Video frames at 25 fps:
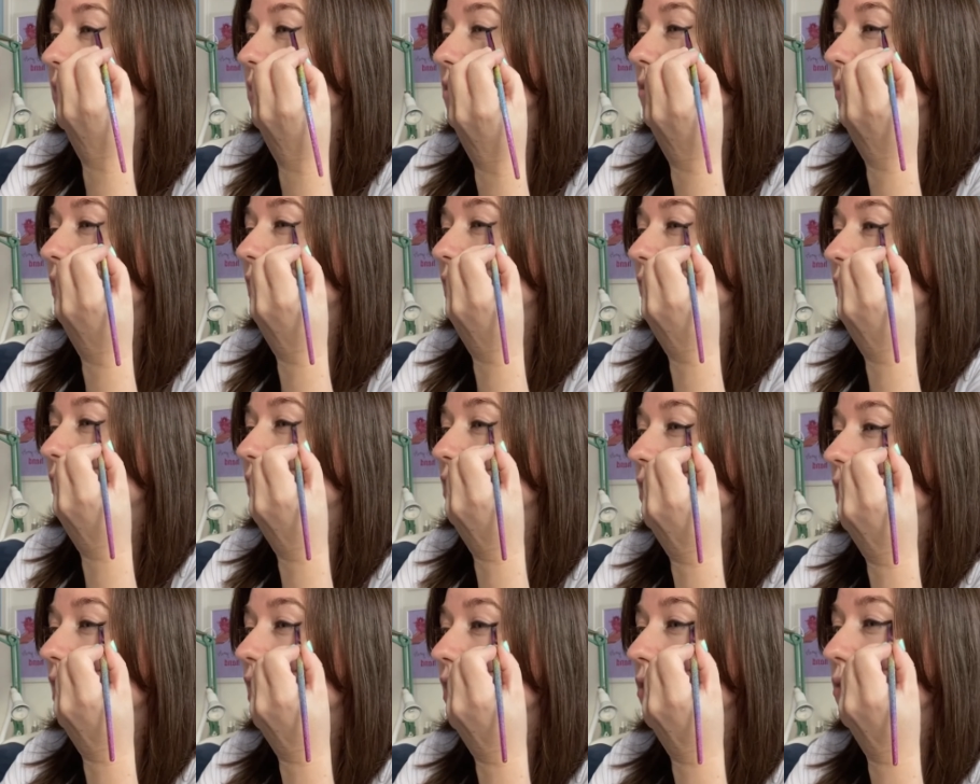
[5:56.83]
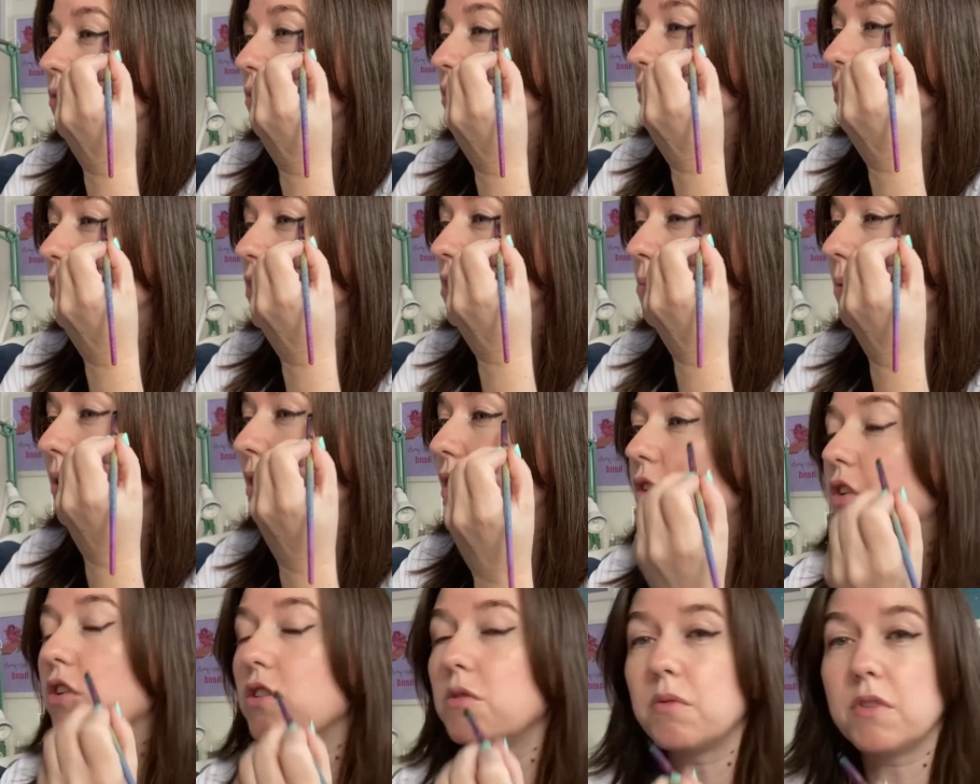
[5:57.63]
So even I know it looks a bit
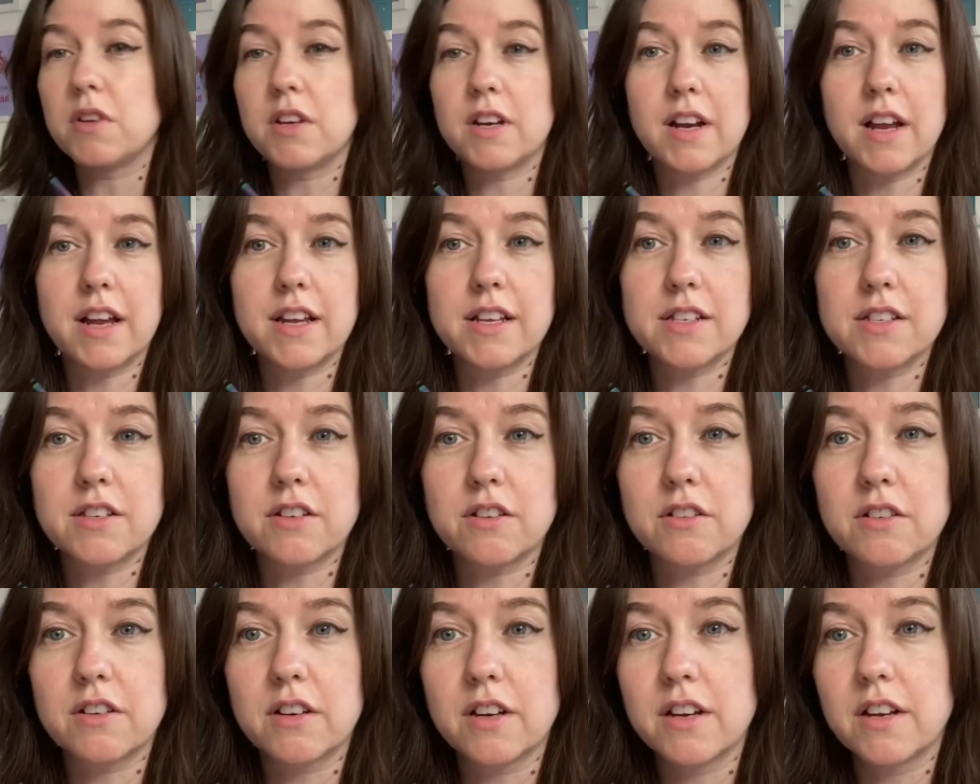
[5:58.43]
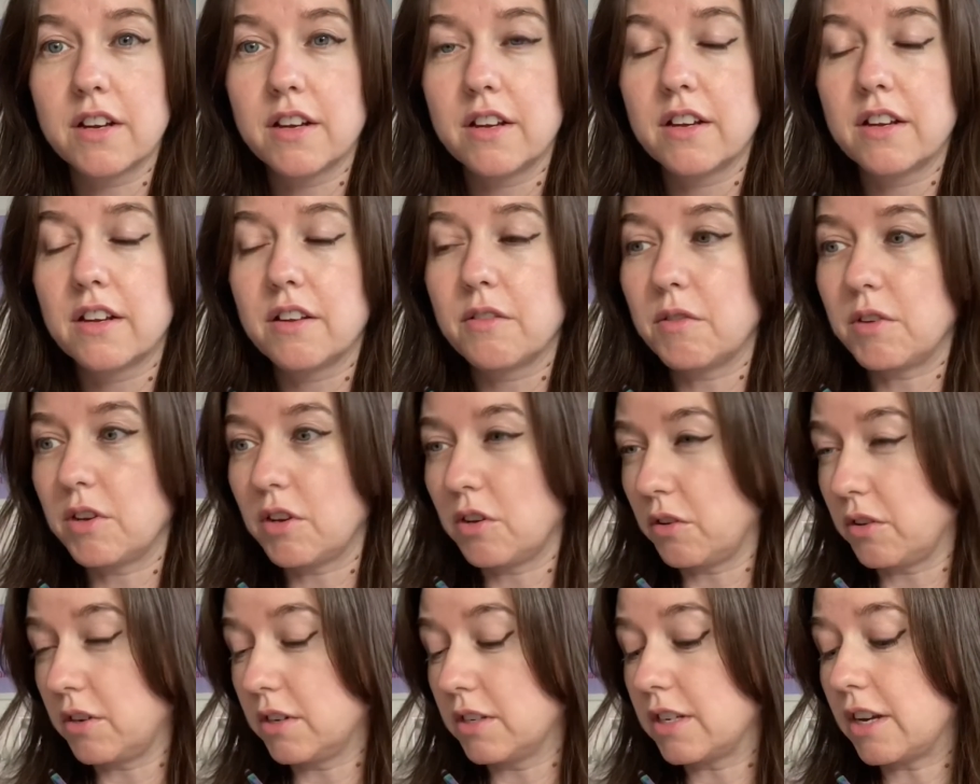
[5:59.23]
odd when your eyes are when you're
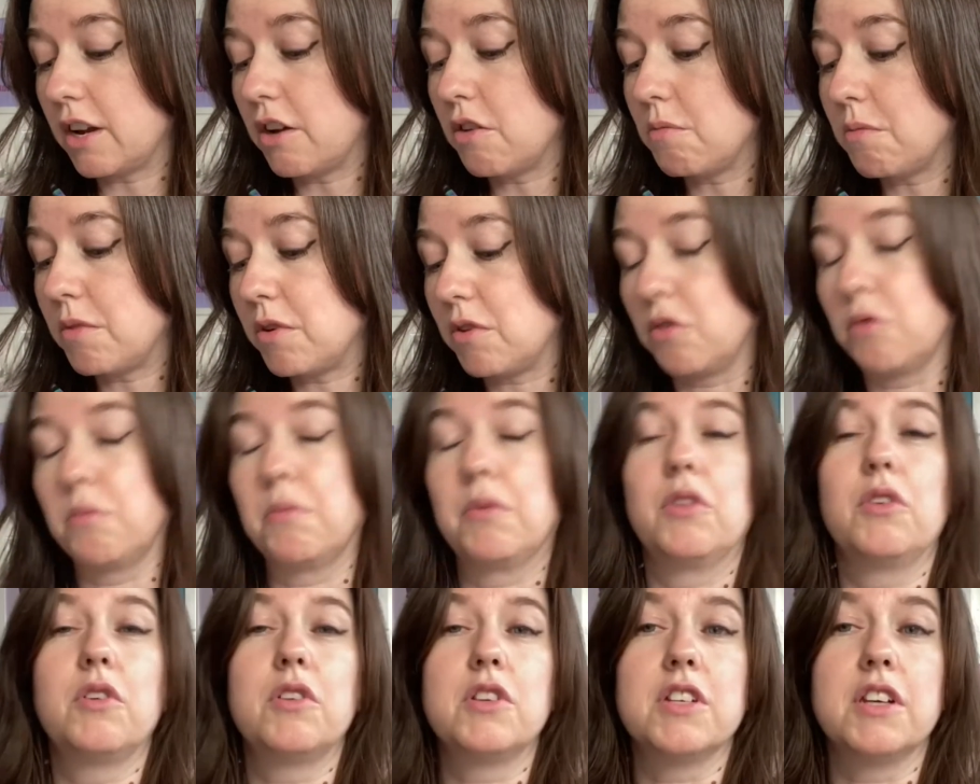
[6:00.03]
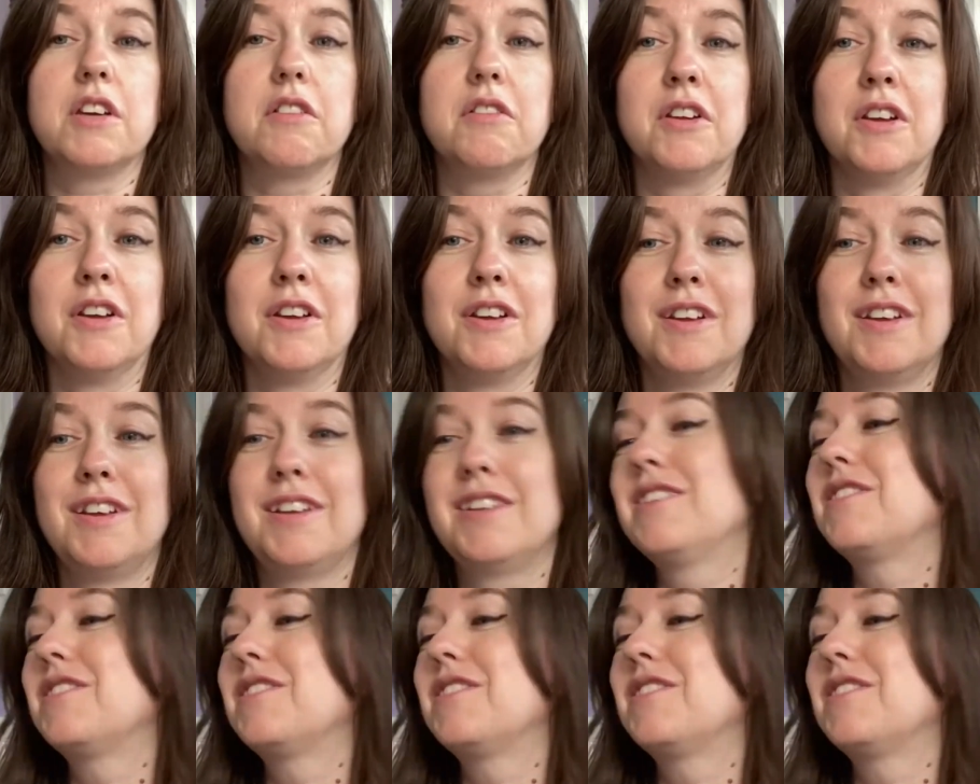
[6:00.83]
looking down, but you're not going to be looking down.